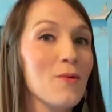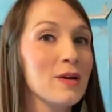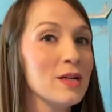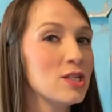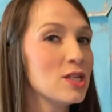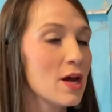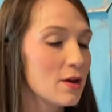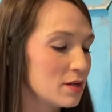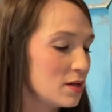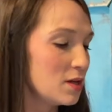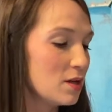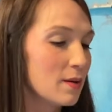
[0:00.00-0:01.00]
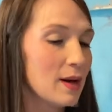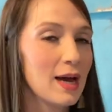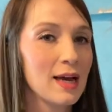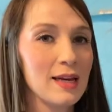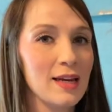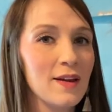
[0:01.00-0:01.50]
I want to show you
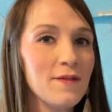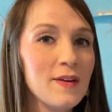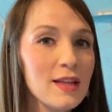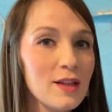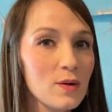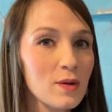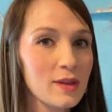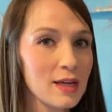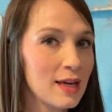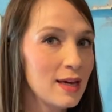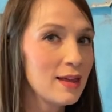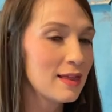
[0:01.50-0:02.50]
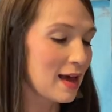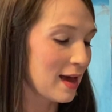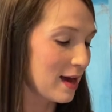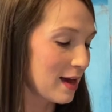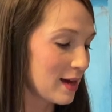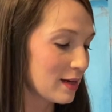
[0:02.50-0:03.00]
a nifty little thing
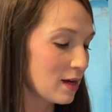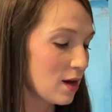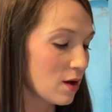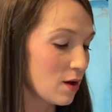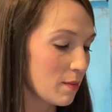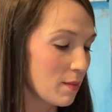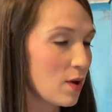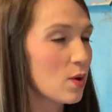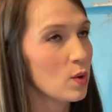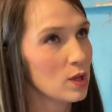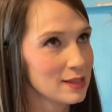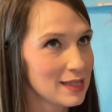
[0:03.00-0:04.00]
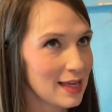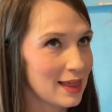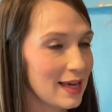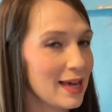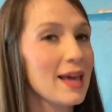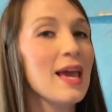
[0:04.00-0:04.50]
that, um, well, I say
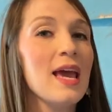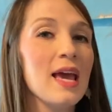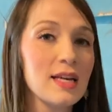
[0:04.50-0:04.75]
thing,